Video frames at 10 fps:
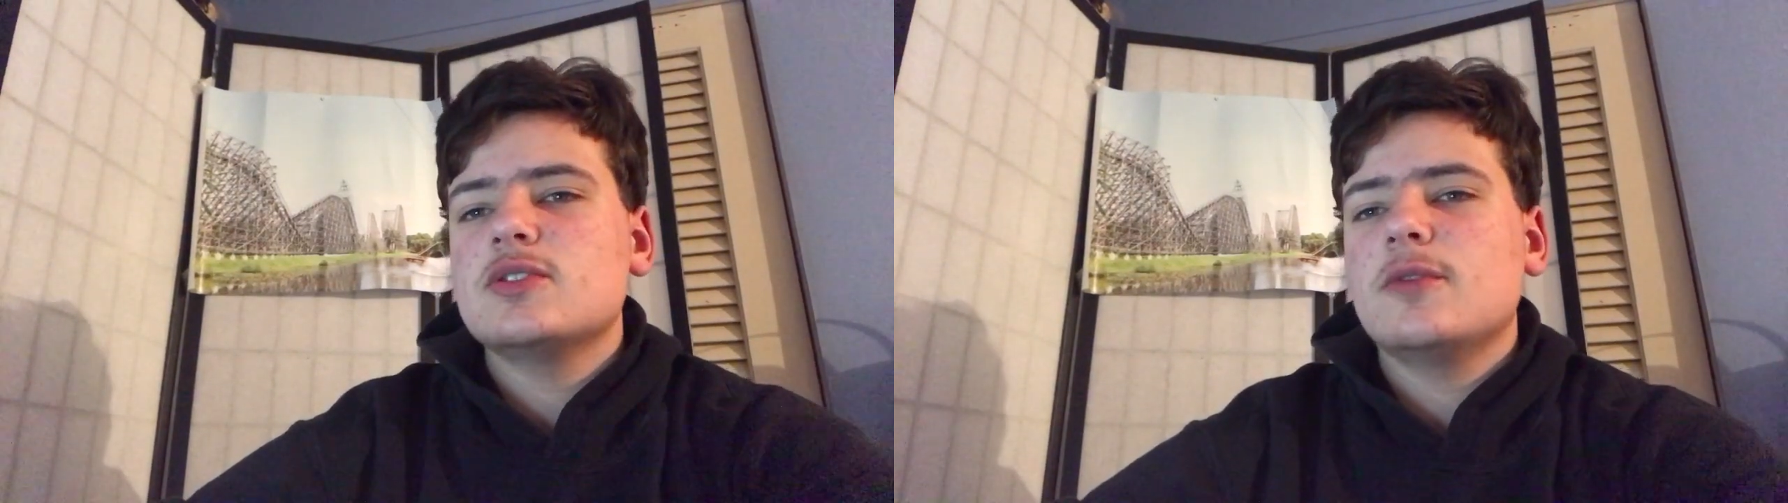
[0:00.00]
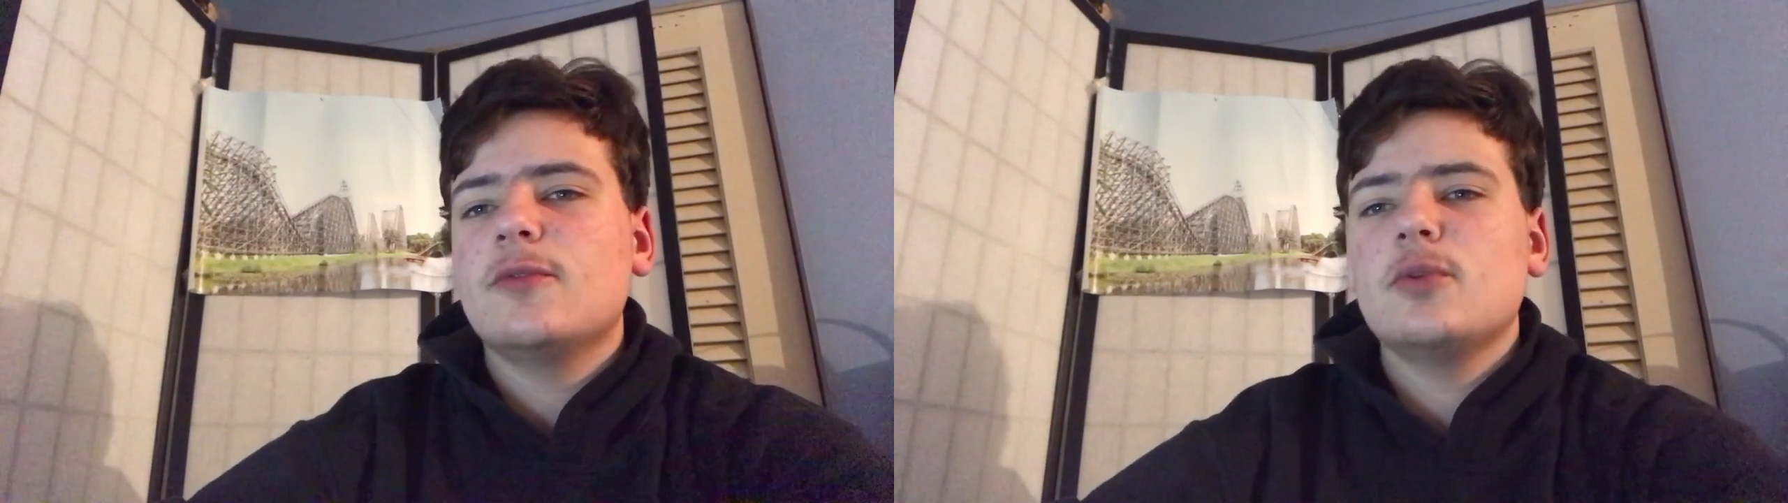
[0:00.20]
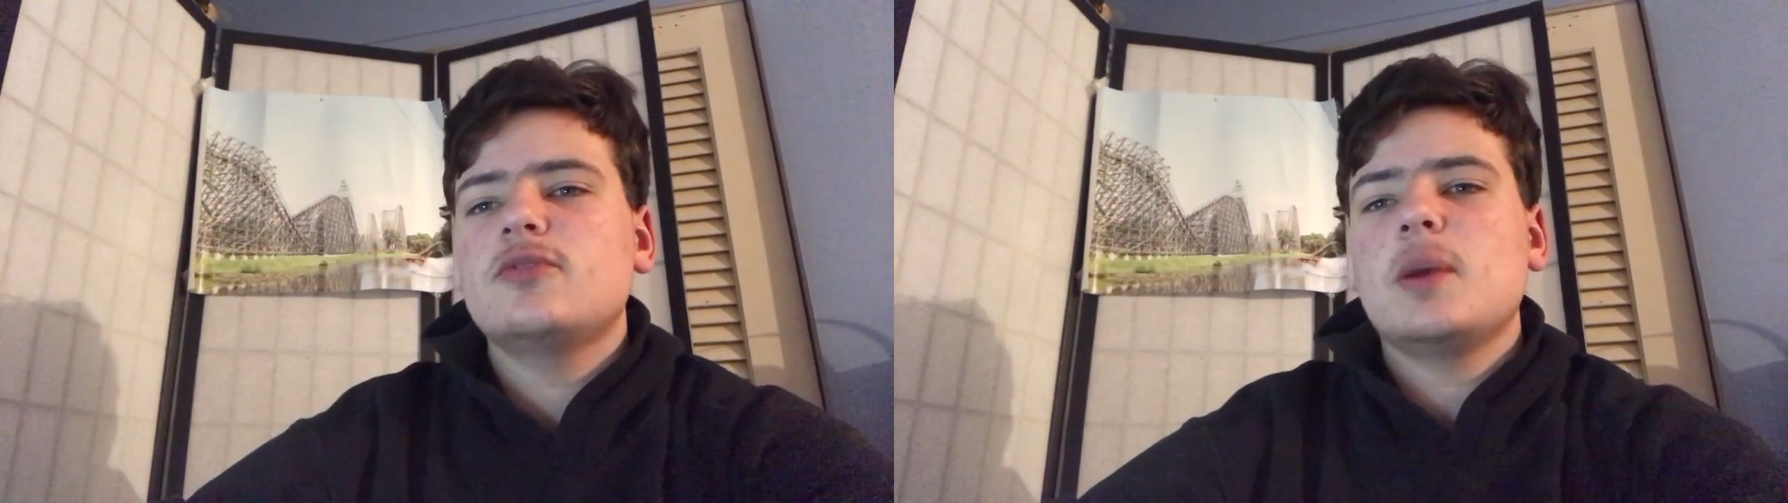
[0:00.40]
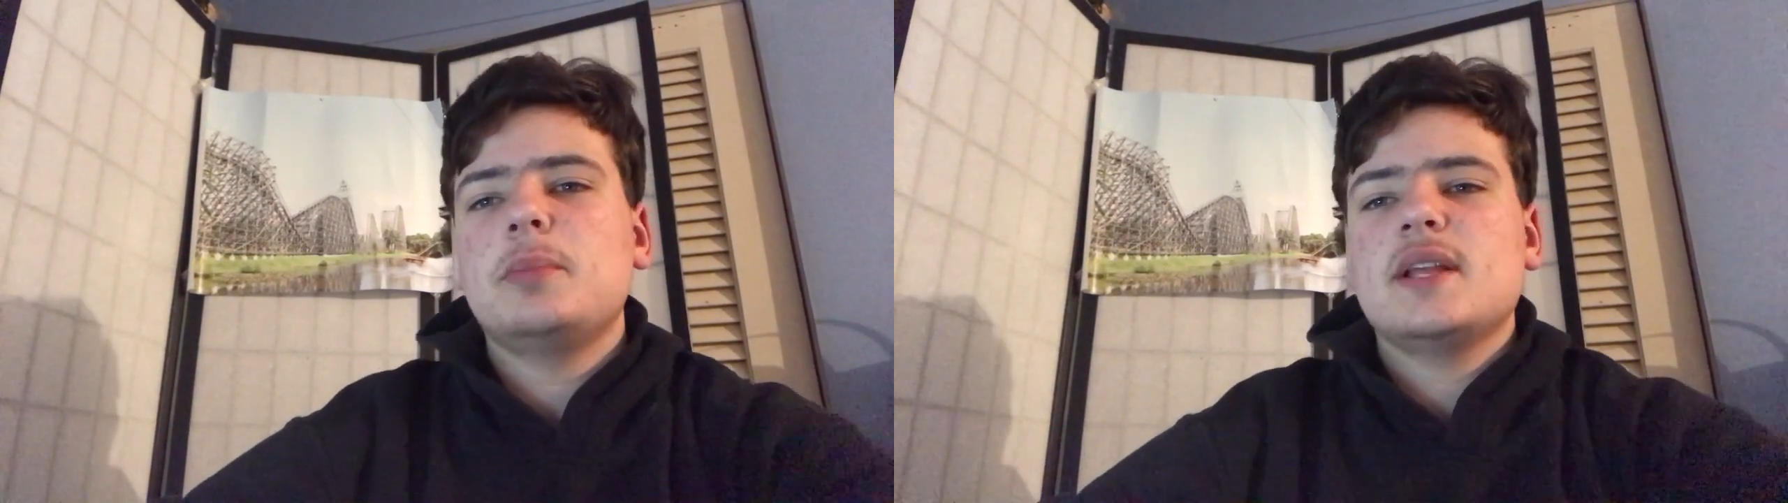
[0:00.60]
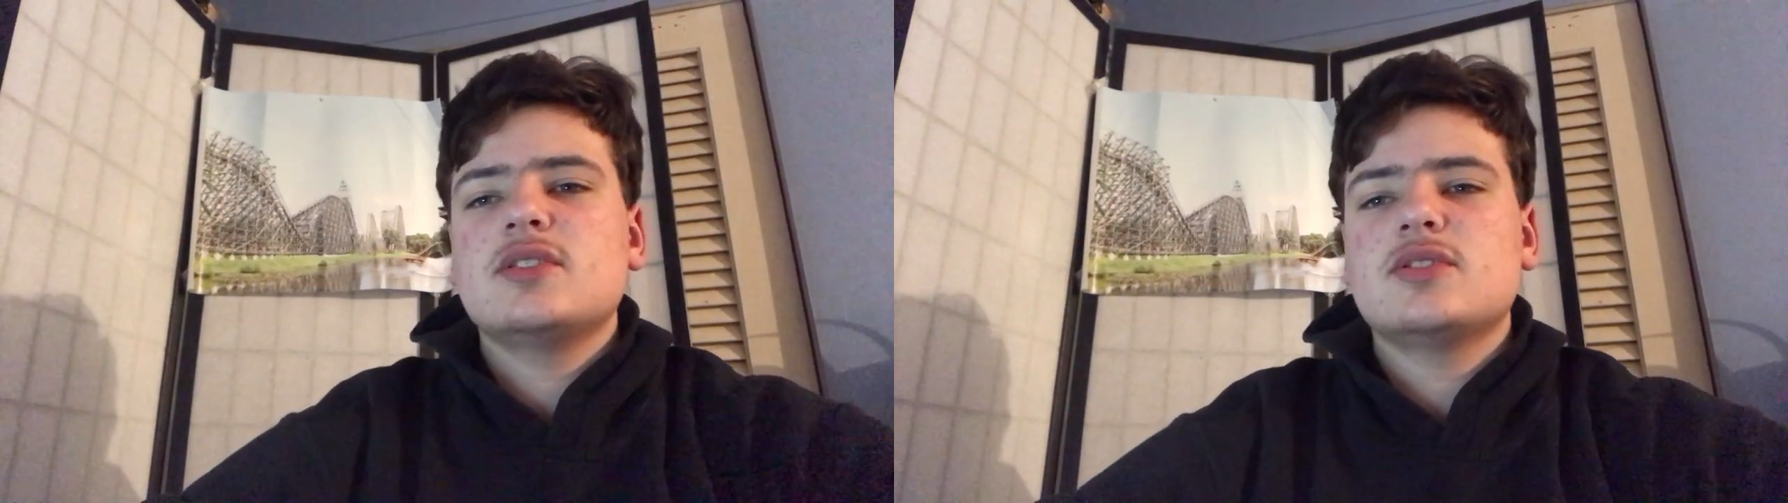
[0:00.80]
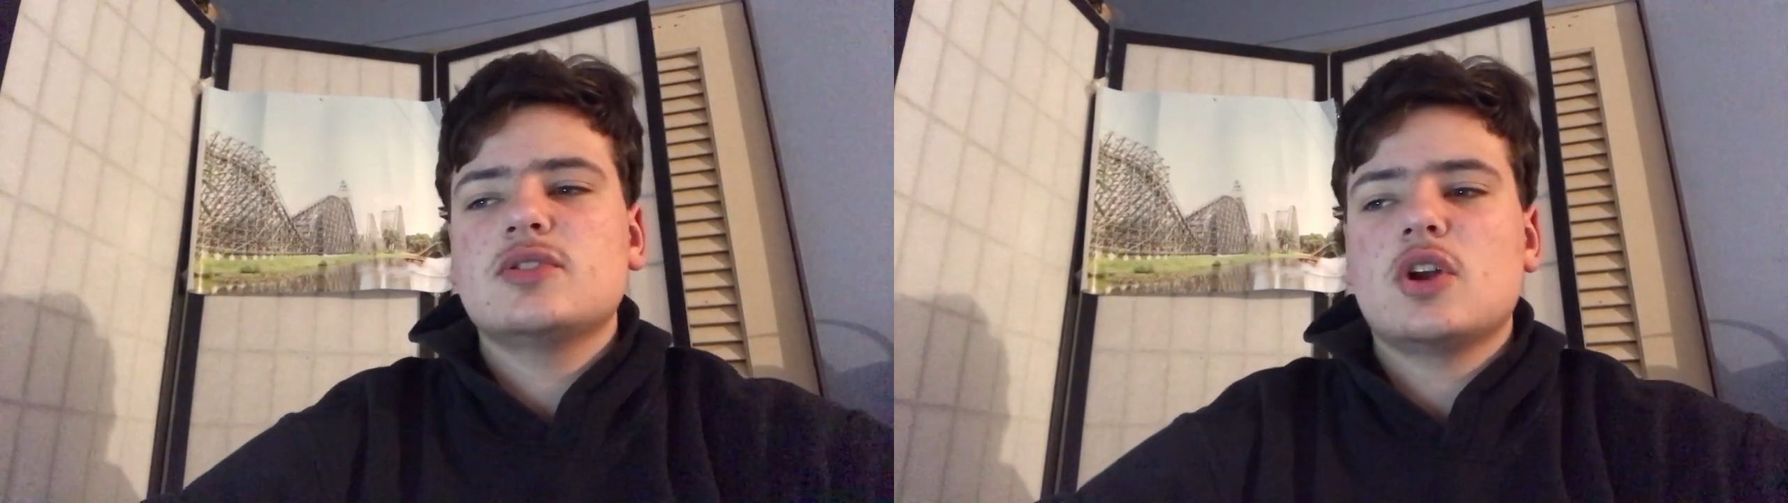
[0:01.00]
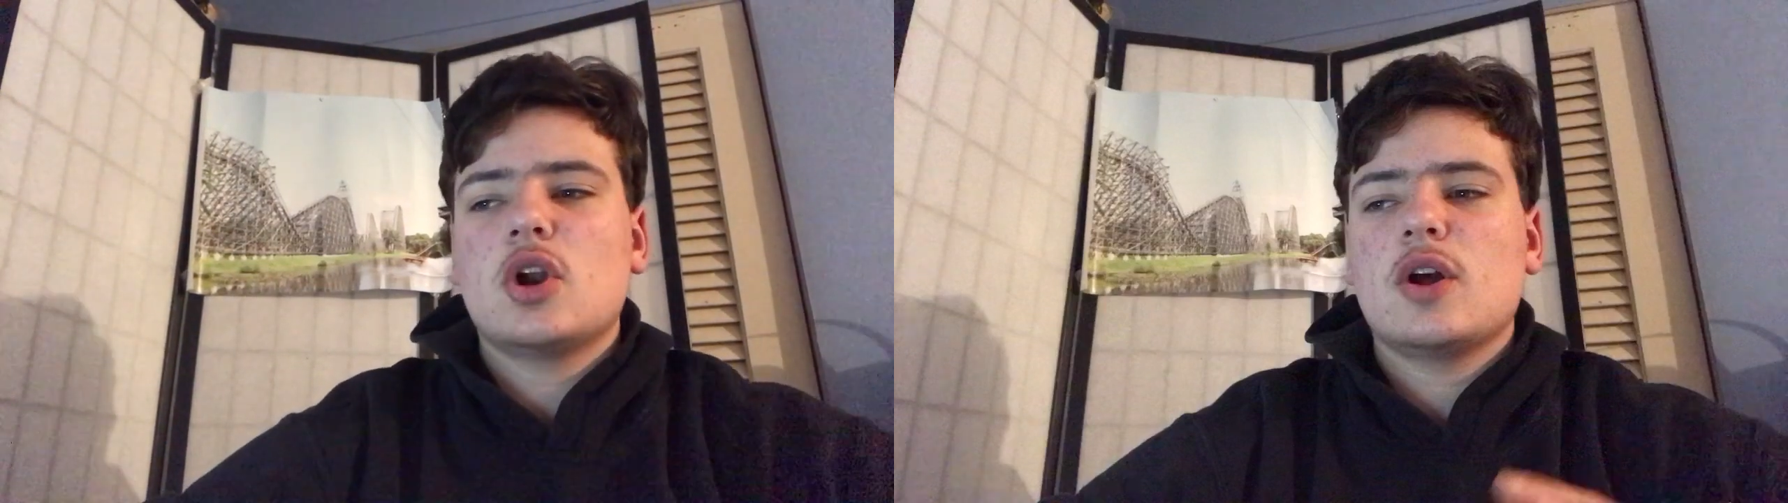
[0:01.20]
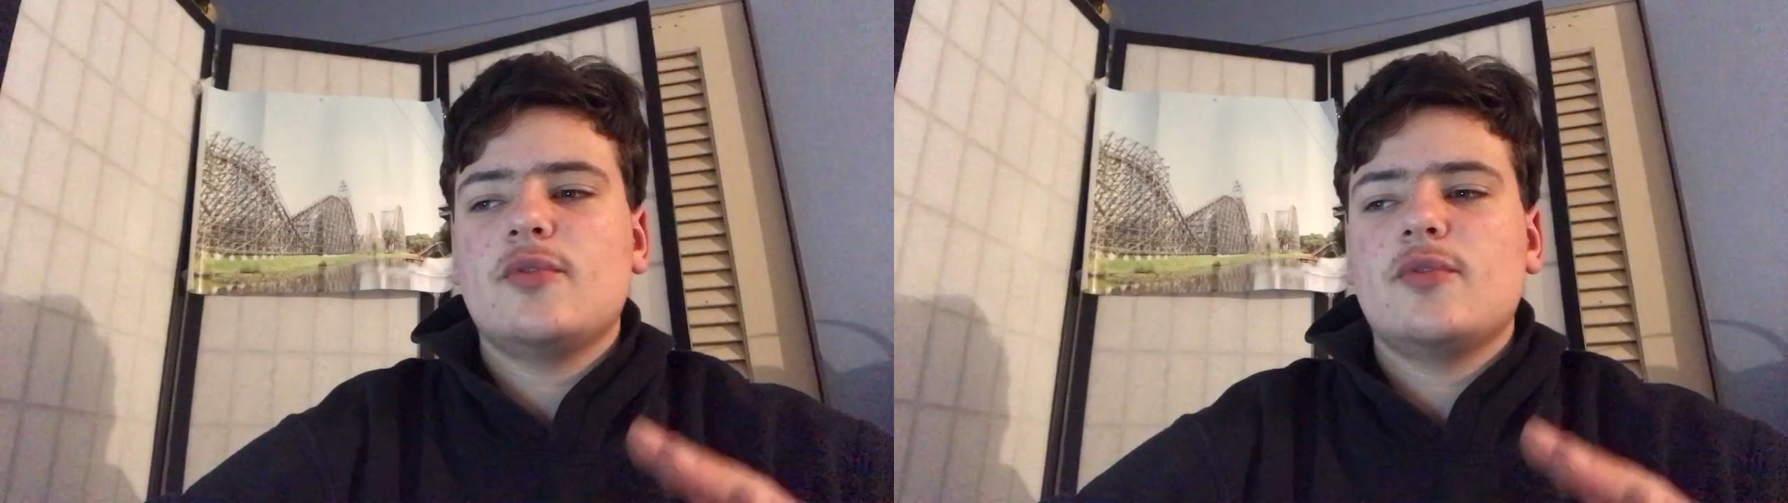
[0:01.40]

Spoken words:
So first up, let's start